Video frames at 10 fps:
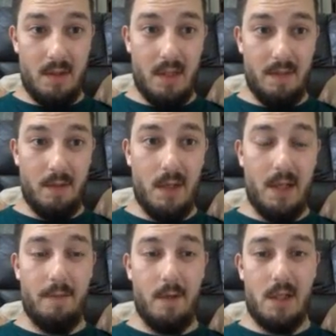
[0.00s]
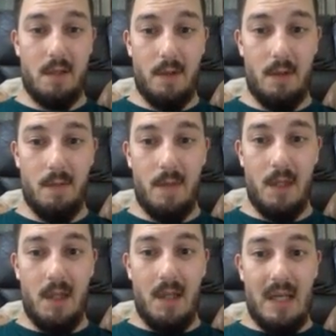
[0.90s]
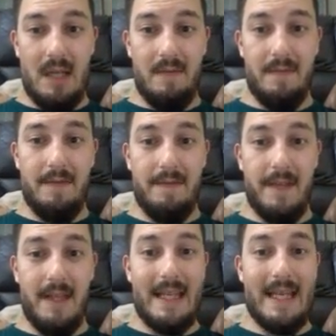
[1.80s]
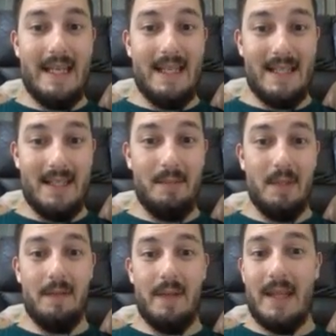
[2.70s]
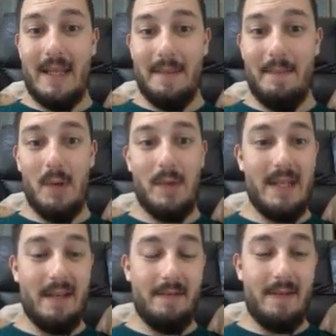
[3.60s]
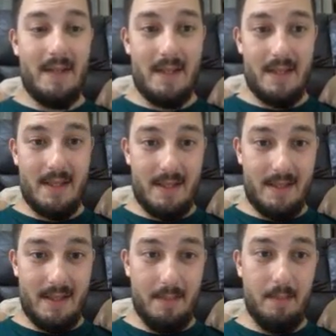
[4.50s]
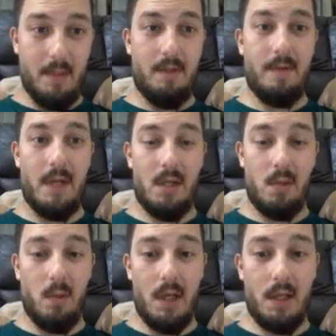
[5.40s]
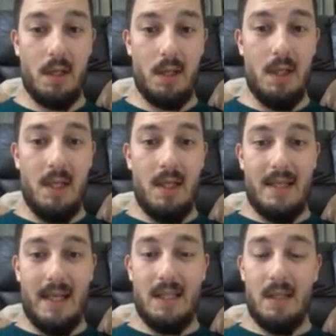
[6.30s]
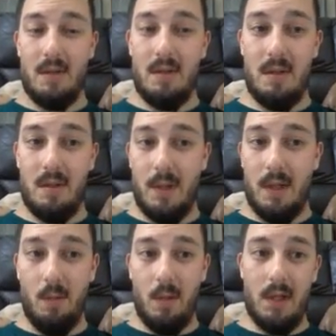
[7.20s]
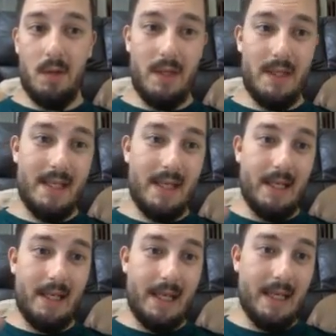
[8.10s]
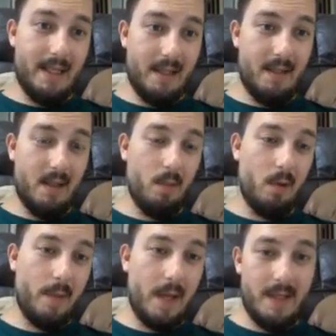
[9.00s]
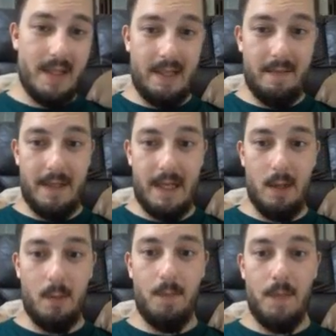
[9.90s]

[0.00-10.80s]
that I've created for each of you, and fill in an example of a theme, motif, and symbol for each work. So HL students, we're going to work on Antigone later, so don't worry about Antigone for now.